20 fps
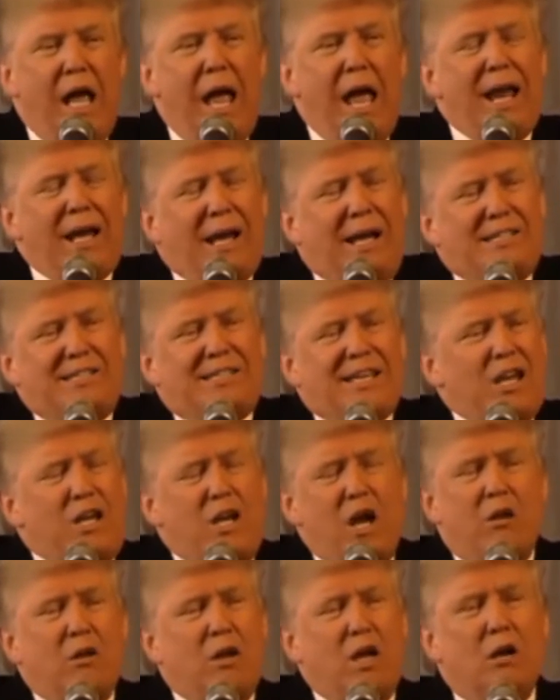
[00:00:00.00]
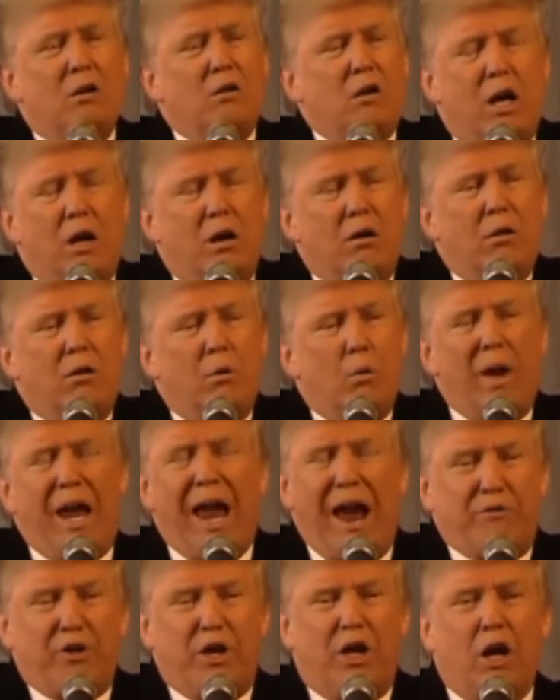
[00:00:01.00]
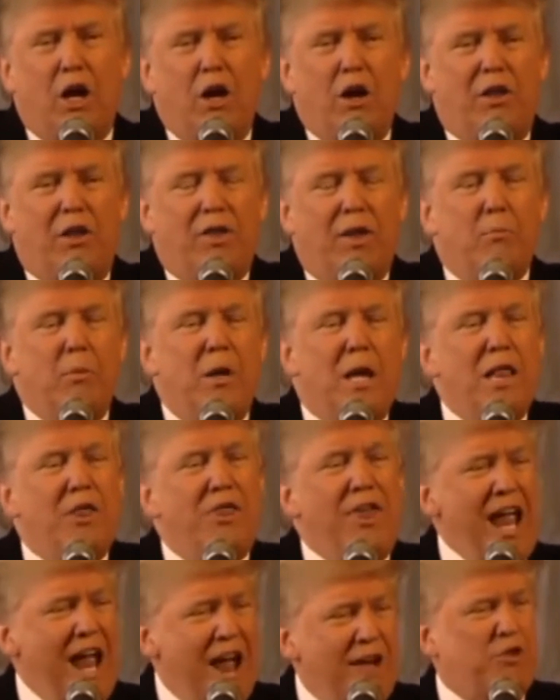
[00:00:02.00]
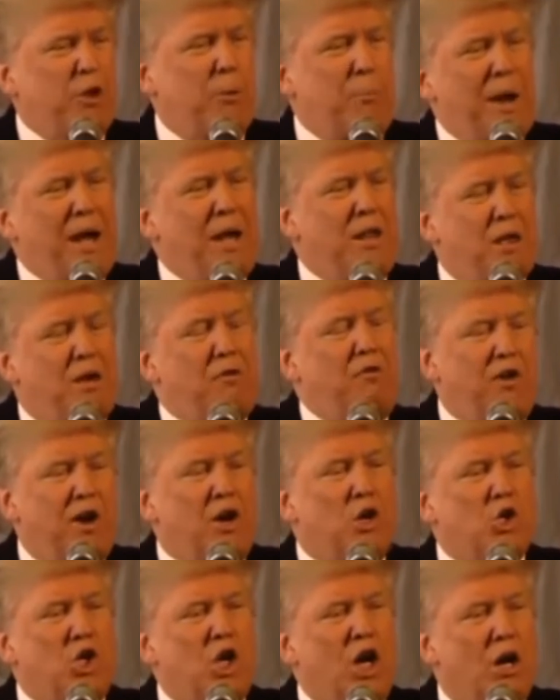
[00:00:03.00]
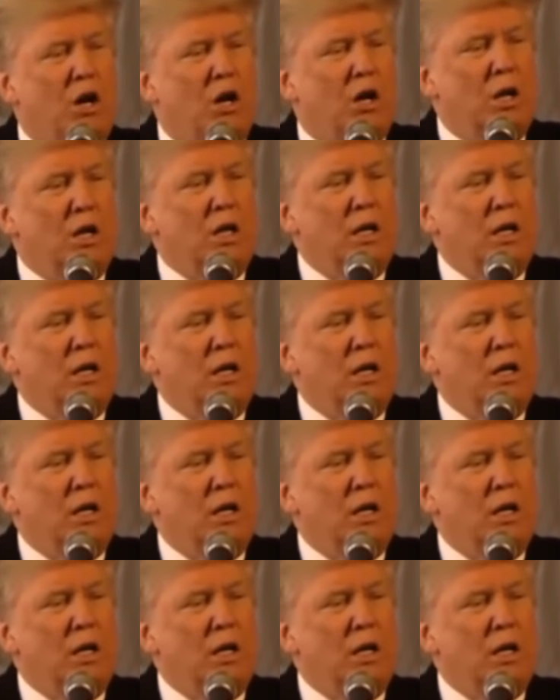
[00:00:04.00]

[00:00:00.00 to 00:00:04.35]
And I said, no, no, no, we have to go to them. They have to pay their fair share.